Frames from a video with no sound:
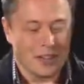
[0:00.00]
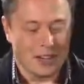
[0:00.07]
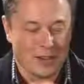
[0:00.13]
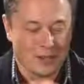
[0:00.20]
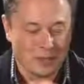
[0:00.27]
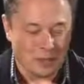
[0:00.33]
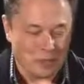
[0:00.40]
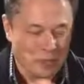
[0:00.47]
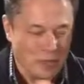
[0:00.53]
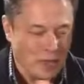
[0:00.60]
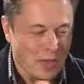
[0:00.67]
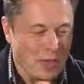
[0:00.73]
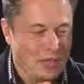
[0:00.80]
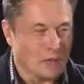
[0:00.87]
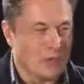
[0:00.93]
But
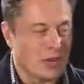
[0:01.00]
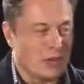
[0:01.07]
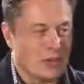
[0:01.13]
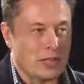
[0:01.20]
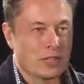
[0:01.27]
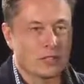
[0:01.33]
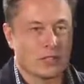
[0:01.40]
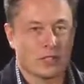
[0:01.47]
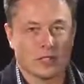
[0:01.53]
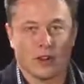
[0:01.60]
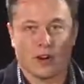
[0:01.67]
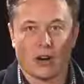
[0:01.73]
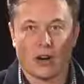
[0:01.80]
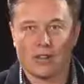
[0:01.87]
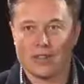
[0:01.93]
this
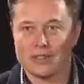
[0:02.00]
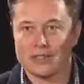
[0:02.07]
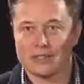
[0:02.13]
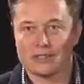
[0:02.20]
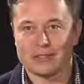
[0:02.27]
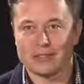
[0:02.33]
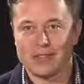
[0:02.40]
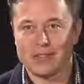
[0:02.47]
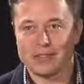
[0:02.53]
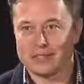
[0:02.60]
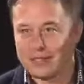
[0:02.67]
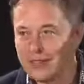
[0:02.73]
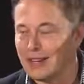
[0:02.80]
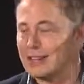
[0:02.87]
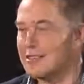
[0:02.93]
car is
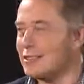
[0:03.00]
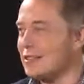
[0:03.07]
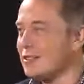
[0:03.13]
nuts.